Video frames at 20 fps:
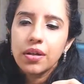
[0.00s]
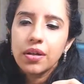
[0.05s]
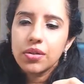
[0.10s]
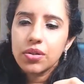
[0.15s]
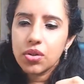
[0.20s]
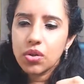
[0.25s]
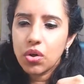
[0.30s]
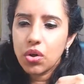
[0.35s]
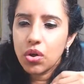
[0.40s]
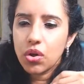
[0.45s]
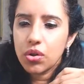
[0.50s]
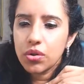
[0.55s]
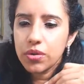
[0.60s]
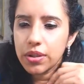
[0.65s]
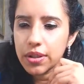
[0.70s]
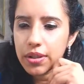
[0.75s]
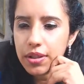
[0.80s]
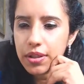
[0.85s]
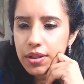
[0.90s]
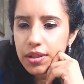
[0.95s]
So
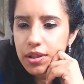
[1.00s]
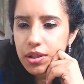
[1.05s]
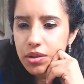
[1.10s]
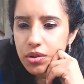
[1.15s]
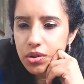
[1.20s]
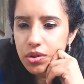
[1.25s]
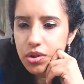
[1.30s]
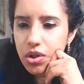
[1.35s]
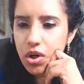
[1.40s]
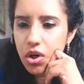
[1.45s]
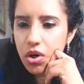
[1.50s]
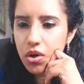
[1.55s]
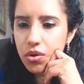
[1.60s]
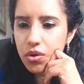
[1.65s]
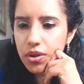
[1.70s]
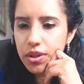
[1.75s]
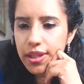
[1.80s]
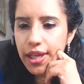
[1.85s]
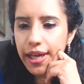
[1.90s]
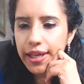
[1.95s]
here you
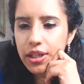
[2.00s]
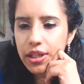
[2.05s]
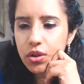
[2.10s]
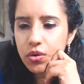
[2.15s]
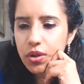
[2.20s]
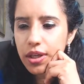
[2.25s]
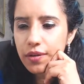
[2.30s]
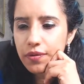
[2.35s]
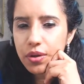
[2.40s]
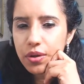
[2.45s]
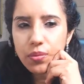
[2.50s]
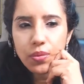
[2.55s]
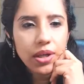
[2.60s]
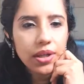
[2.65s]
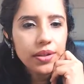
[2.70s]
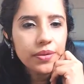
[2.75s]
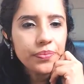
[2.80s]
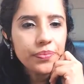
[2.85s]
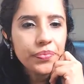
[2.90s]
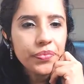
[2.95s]
go. Thank you,
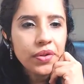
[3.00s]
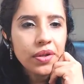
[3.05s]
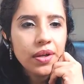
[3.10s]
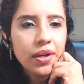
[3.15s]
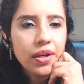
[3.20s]
everyone.